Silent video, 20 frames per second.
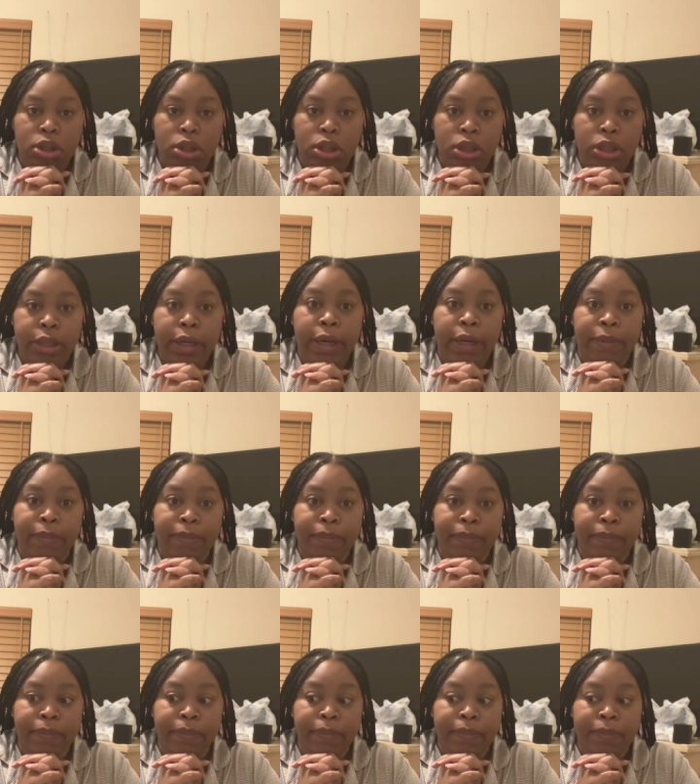Yeah,
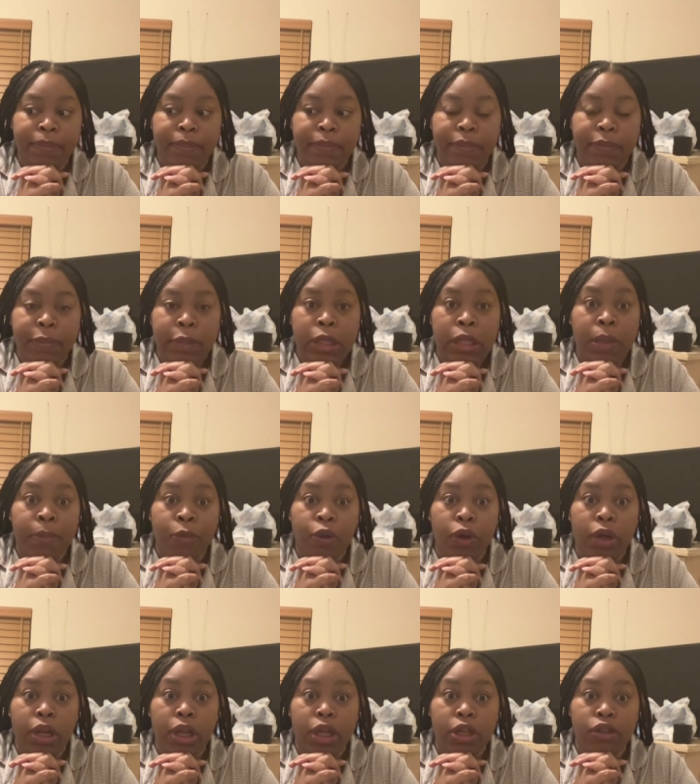let me go
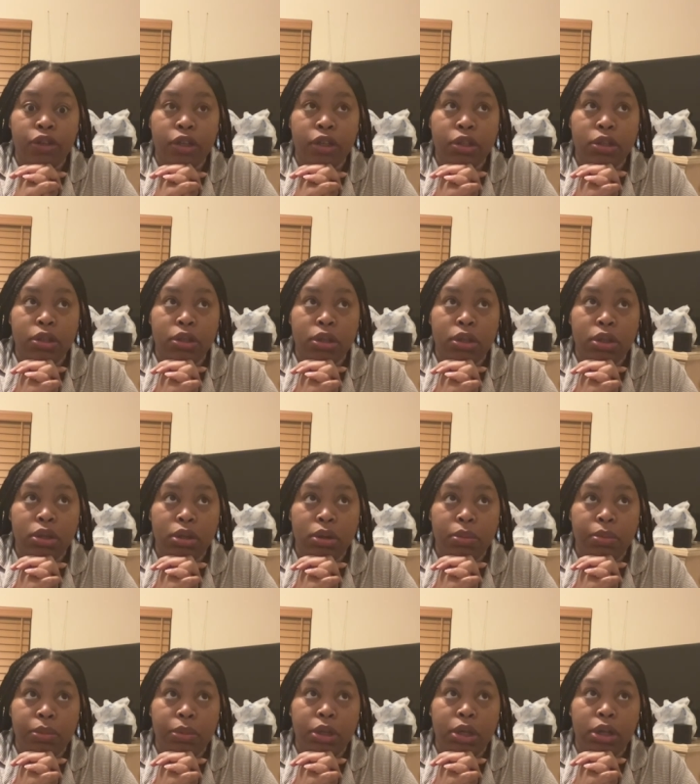ahead and get dressed
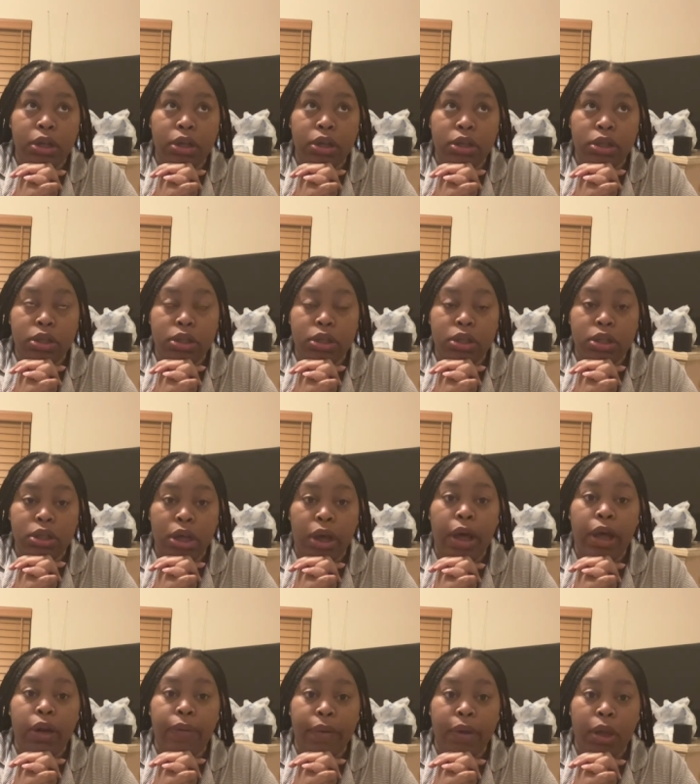because I
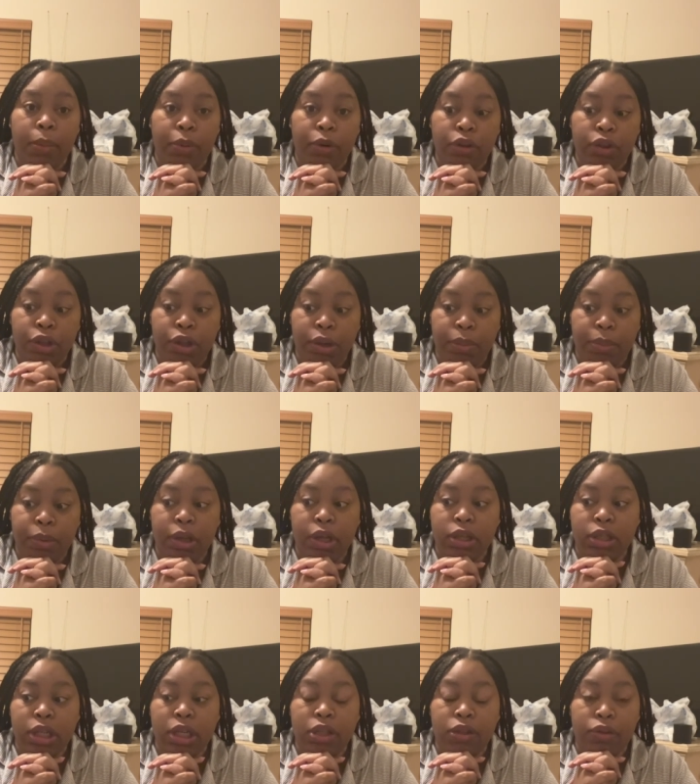had to wake up early
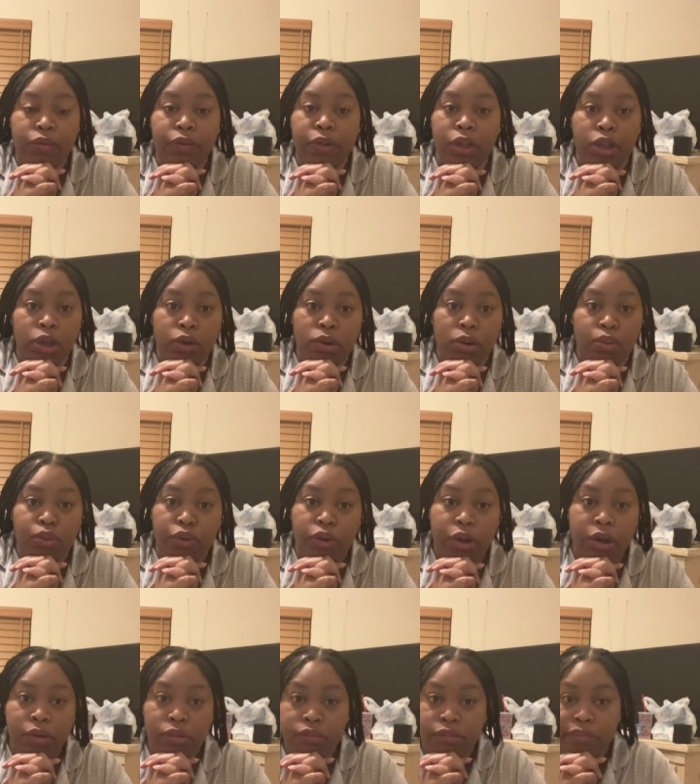because I don't really know what I'm
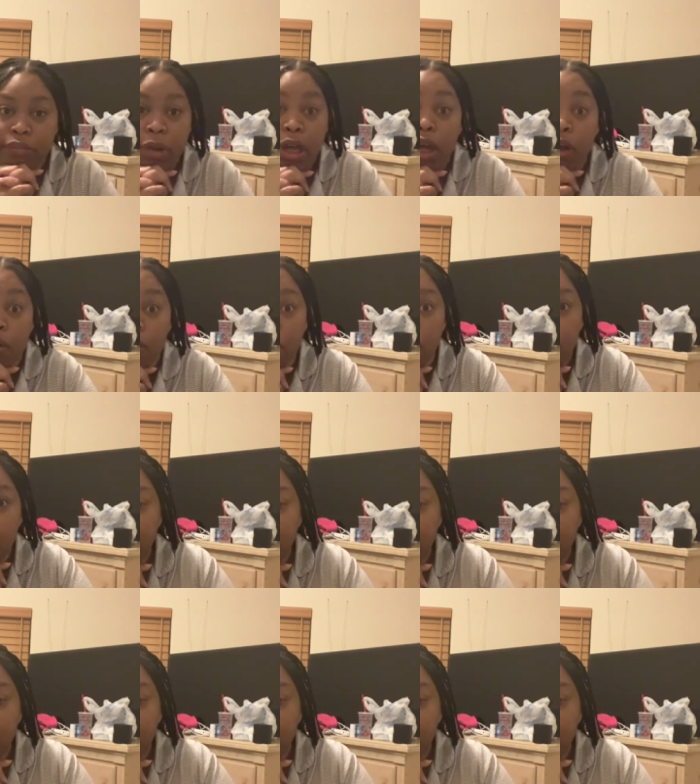wearing at all.